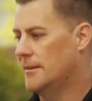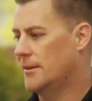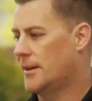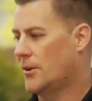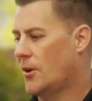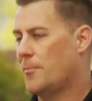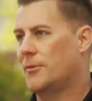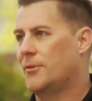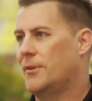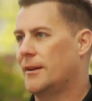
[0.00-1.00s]
You get an
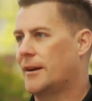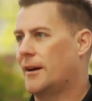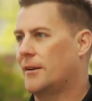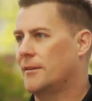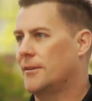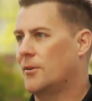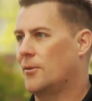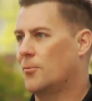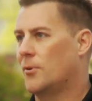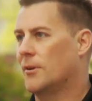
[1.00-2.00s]
opportunity to kind of, you
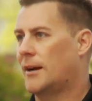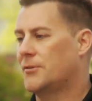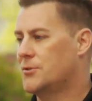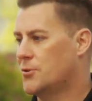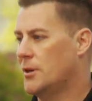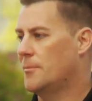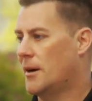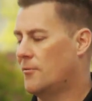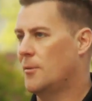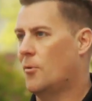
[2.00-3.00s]
know, realize a dream
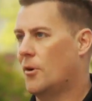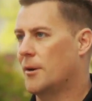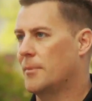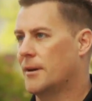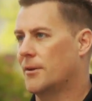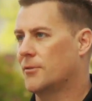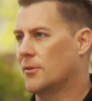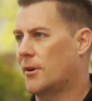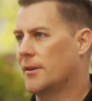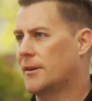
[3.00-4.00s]
every morning, because a
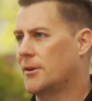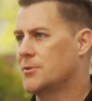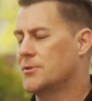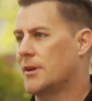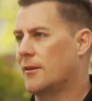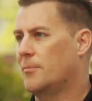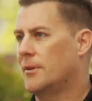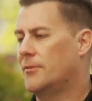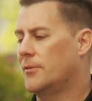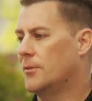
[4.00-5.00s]
lot of the countries that I've
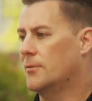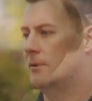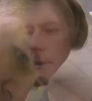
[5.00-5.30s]
been to